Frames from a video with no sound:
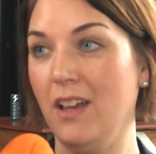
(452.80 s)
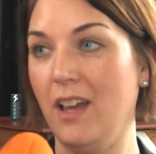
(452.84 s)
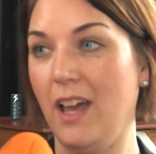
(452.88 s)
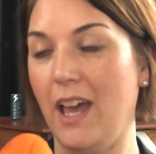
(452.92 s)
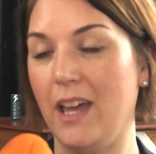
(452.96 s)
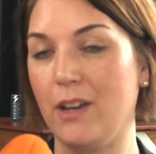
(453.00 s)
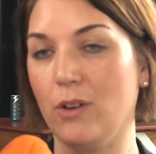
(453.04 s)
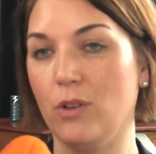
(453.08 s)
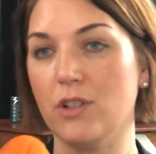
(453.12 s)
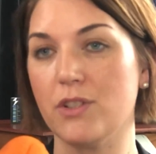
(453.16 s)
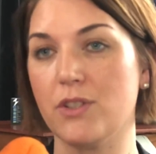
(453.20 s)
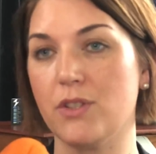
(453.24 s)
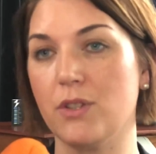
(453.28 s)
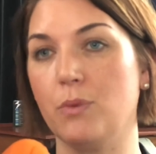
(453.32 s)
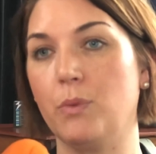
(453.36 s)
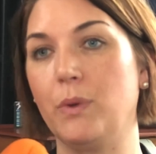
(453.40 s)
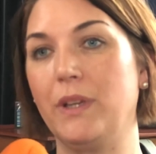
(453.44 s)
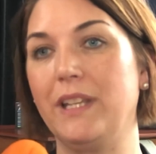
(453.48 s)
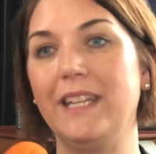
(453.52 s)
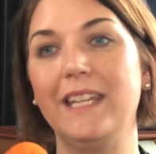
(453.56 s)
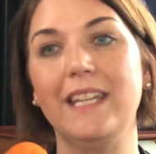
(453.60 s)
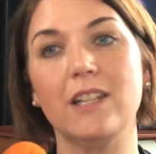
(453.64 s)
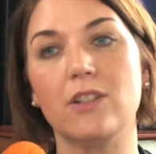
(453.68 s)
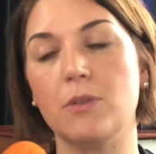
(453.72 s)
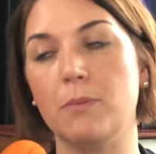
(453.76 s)
And also we
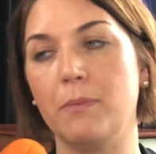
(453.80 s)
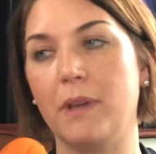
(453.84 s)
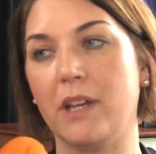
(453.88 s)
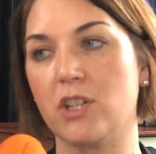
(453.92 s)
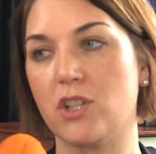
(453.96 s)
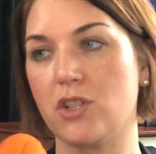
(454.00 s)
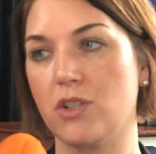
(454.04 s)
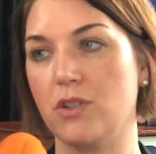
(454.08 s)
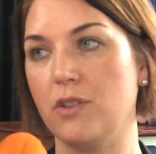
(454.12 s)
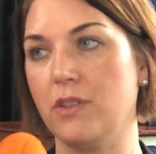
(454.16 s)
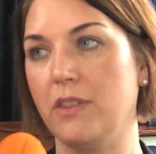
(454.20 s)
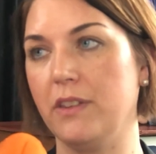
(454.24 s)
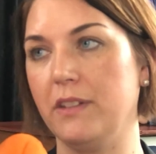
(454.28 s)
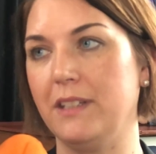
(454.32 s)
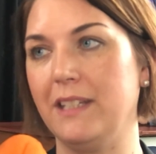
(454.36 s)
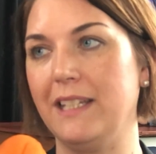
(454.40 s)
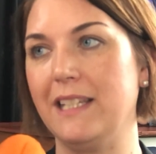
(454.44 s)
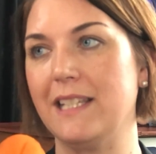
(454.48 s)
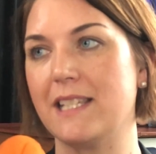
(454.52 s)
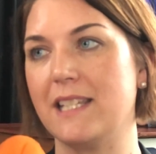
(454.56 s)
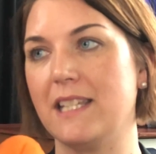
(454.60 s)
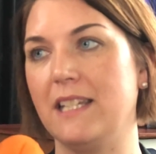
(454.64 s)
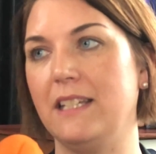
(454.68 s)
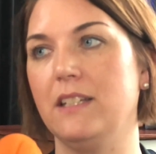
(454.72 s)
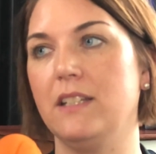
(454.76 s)
need to make sure that the
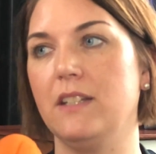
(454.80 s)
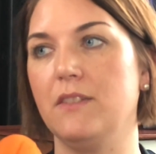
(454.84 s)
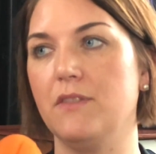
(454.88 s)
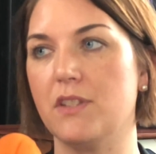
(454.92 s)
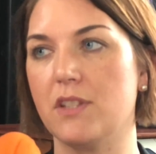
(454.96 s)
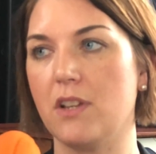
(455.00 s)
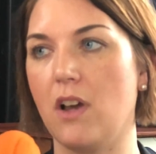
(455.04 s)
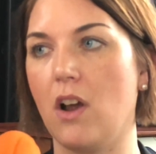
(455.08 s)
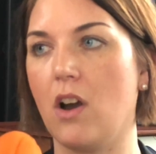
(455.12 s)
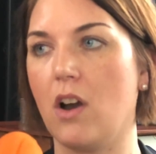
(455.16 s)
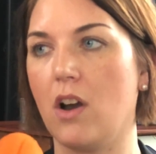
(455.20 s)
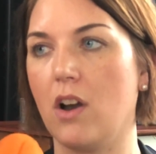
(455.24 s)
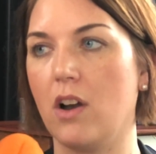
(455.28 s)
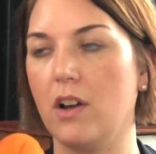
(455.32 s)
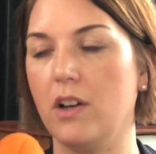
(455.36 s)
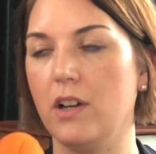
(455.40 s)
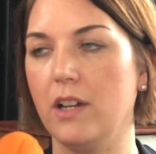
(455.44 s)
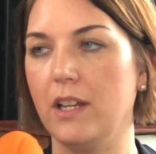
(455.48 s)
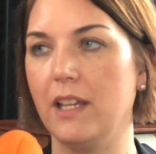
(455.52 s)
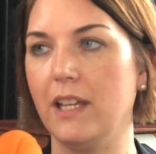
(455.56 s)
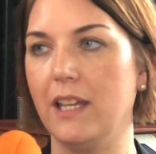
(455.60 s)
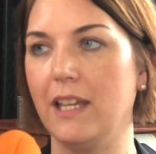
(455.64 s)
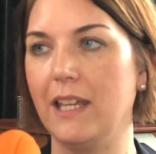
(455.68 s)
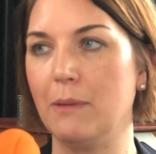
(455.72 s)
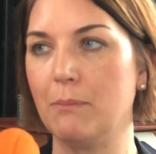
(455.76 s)
incentives are
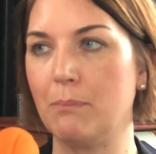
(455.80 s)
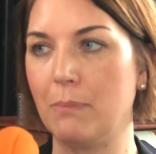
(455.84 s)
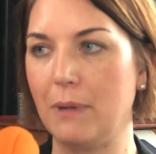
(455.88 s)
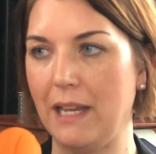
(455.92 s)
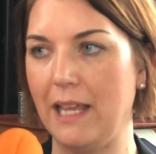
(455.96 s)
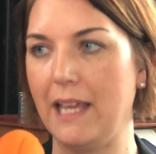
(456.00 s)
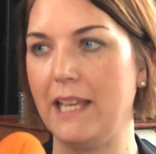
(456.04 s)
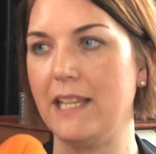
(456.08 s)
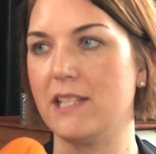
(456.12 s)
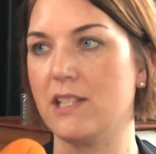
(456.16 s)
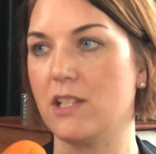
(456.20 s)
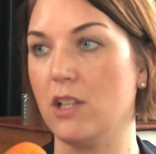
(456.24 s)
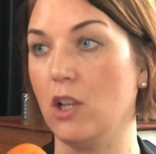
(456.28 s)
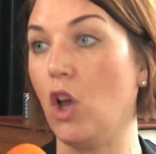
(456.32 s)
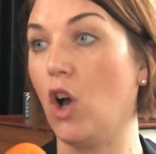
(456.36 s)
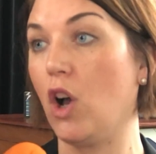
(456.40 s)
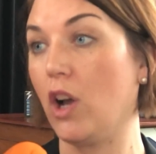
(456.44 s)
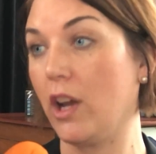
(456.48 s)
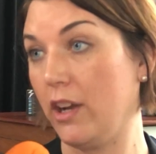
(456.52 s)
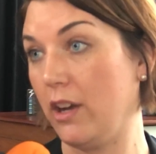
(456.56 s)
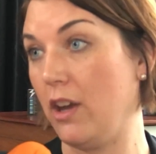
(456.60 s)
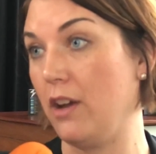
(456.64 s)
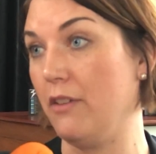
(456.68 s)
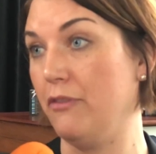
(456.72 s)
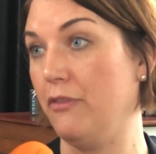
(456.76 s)
in place
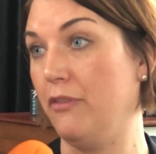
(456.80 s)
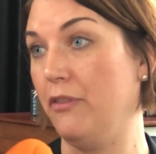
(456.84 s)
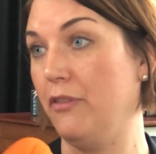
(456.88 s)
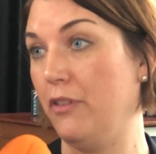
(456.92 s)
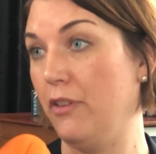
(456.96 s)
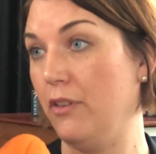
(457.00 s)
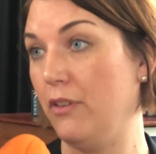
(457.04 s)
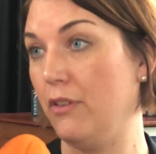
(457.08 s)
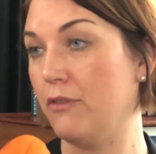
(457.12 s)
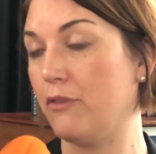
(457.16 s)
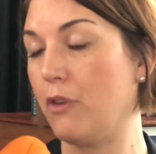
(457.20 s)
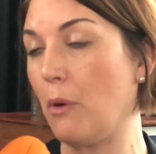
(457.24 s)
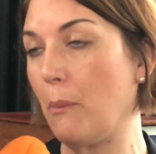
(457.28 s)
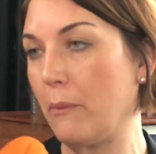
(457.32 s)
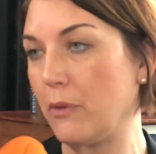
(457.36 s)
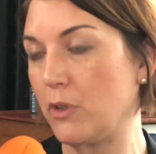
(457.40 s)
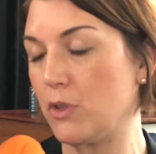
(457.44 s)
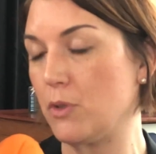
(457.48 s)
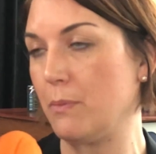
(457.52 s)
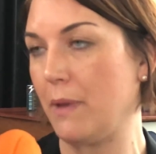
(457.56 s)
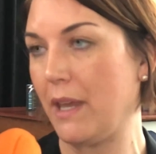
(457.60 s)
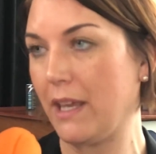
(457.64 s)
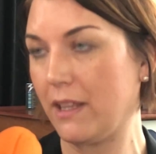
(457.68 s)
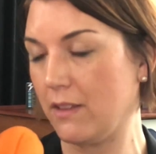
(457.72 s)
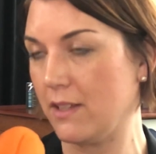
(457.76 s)
long enough for,
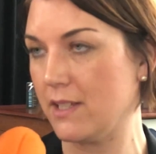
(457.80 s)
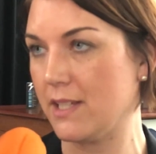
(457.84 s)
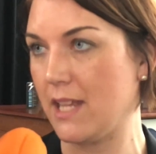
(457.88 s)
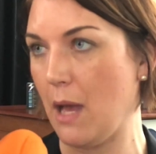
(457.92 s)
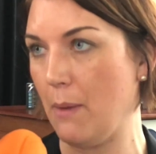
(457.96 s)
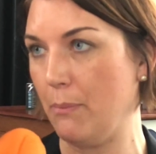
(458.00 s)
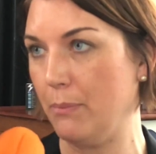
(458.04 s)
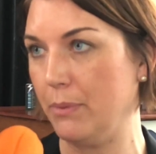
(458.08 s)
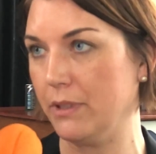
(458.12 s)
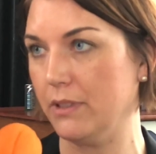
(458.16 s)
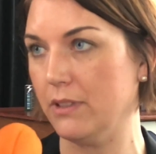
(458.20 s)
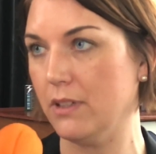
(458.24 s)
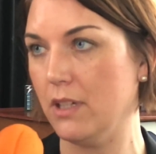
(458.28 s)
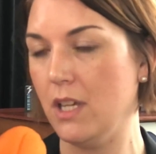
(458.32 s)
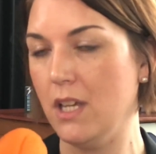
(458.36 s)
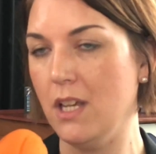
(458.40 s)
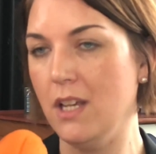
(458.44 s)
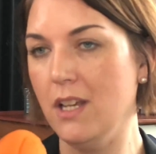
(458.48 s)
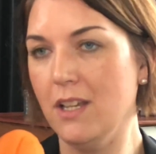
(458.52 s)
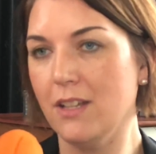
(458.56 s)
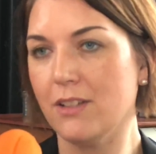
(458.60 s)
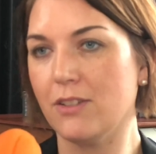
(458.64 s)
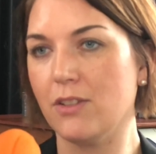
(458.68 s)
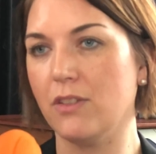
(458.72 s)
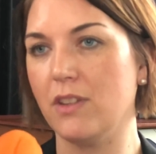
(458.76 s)
to make this happen.
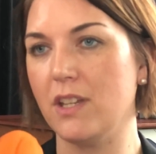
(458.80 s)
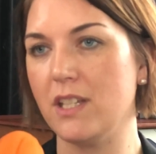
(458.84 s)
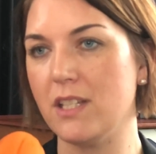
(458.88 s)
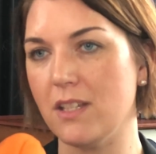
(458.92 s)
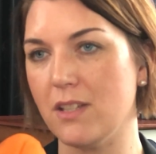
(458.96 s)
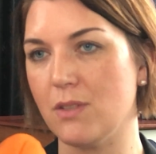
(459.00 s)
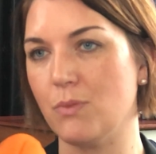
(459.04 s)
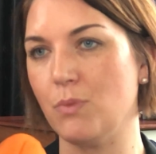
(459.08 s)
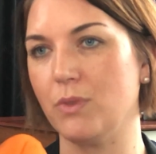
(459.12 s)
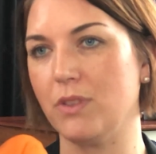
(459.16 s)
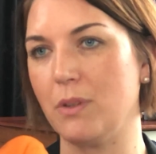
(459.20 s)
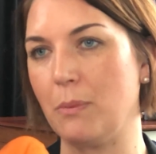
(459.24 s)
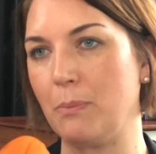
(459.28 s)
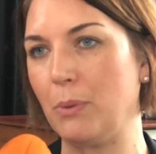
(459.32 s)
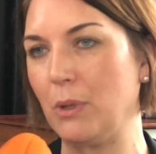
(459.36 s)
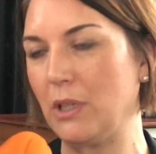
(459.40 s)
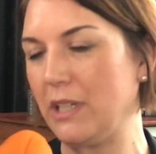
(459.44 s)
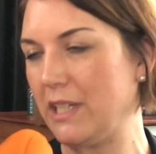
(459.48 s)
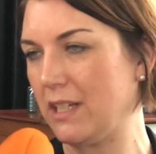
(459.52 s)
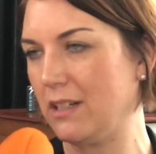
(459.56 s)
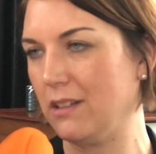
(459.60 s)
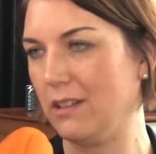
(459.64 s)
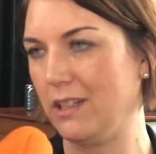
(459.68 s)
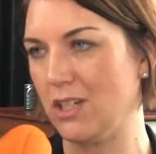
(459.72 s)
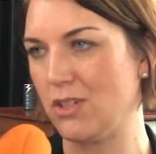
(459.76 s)
So this is the
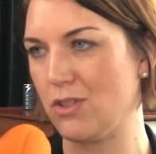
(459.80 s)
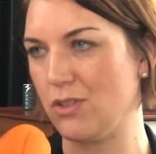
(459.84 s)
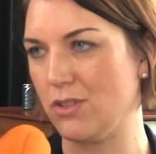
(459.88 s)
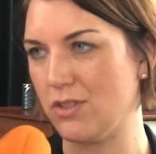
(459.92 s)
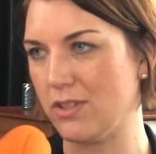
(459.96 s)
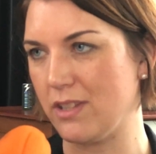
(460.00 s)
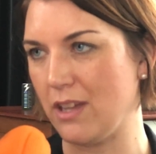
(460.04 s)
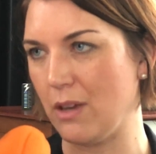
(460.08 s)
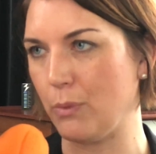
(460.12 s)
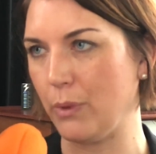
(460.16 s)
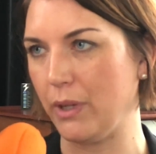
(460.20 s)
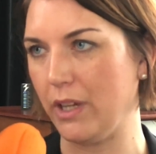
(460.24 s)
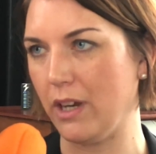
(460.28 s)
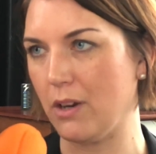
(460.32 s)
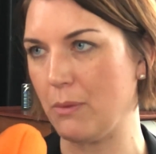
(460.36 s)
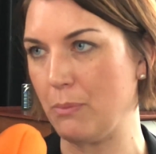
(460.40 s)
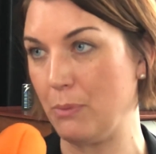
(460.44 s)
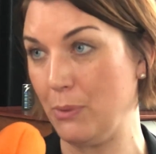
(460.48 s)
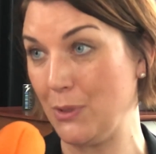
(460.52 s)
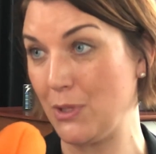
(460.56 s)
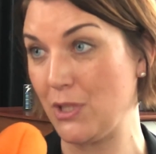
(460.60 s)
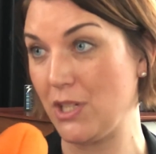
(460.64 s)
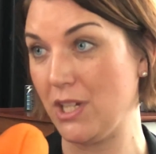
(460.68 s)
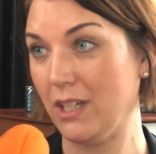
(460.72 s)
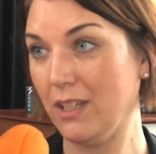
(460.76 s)
political issues that we are
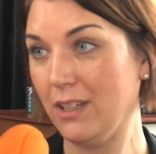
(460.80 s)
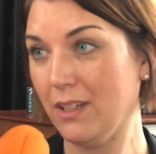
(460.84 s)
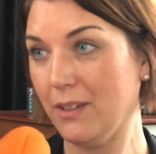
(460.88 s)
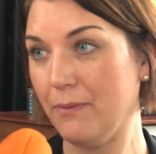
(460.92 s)
pushing.